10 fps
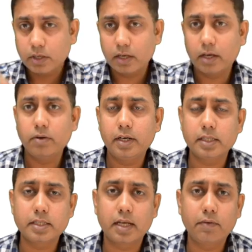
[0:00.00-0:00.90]
So now let
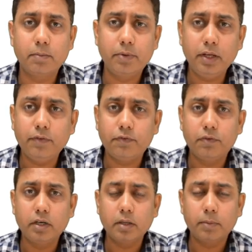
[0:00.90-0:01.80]
us have a brief
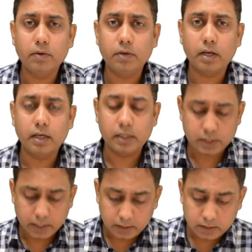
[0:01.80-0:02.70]
word about
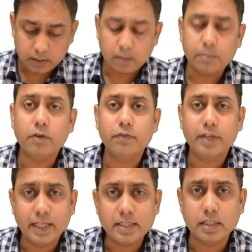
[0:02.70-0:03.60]
understanding the number of
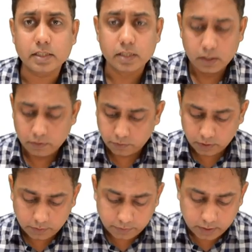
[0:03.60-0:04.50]
cases
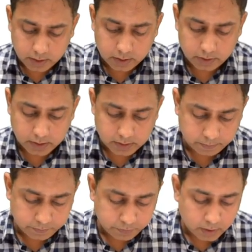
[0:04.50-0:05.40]
for different countries.
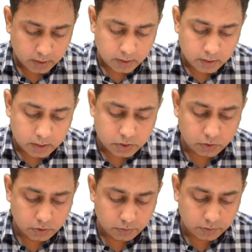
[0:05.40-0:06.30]

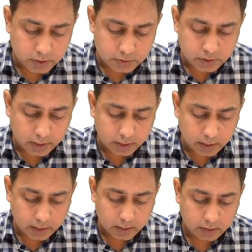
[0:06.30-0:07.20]
So this thing
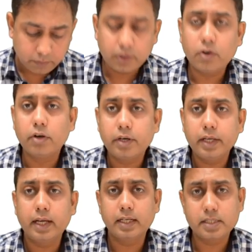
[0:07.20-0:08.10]
we
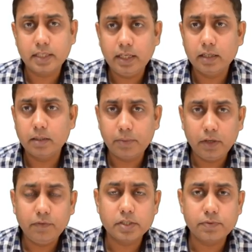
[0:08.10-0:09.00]
already had seen in the
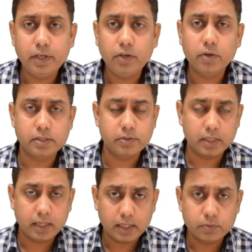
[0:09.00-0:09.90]
previous video
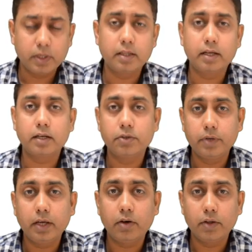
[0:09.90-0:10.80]
as well, that
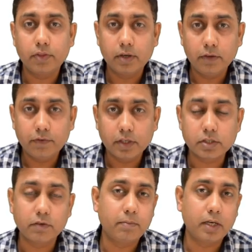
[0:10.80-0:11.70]
today on
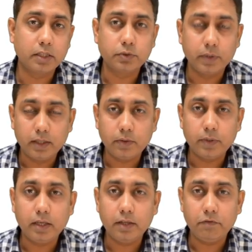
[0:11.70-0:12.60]
31st of March
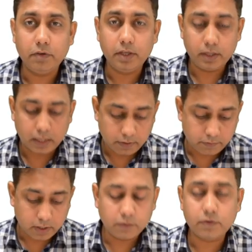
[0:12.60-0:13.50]
2020, we have
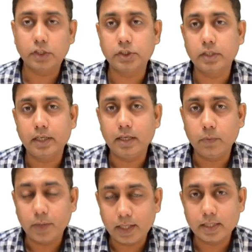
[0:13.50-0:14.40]
unfortunately
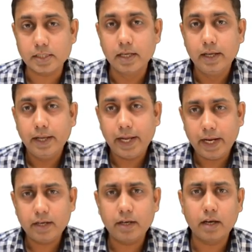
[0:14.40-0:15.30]
witnessed
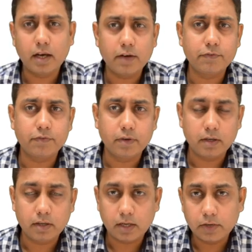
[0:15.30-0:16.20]

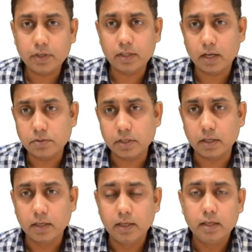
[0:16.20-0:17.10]

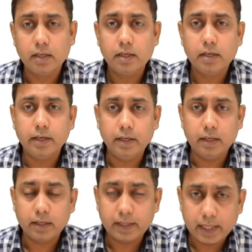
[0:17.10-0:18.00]
8,500
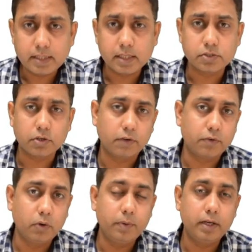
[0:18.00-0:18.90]
cases of
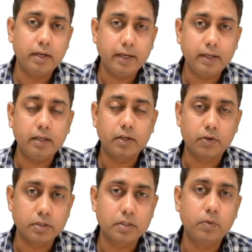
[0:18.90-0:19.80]
COVID-19
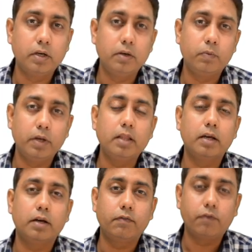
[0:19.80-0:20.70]
across the world with
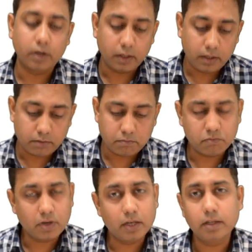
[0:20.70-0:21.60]

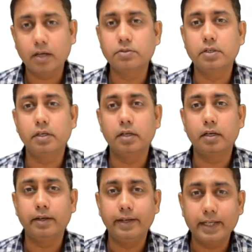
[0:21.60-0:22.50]
41,000
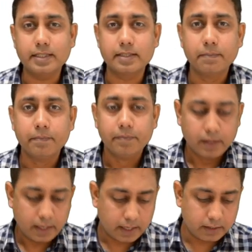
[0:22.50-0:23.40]
deaths.
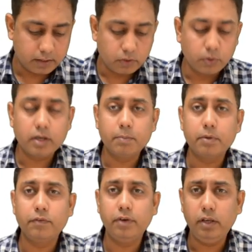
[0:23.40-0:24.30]
And the total
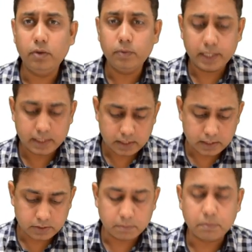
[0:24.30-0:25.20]
number of new
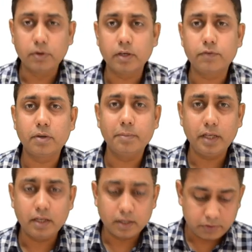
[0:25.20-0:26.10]
cases reported from
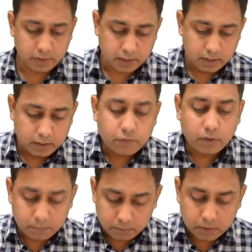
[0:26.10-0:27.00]
any country
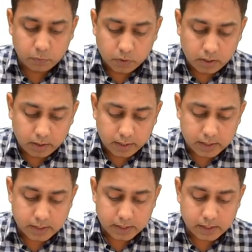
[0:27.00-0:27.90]
from the world
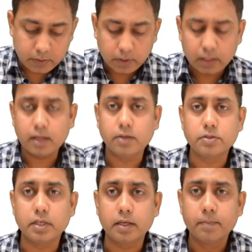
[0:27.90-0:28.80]
is
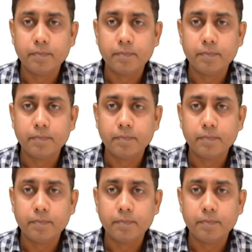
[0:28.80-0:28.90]
61,000.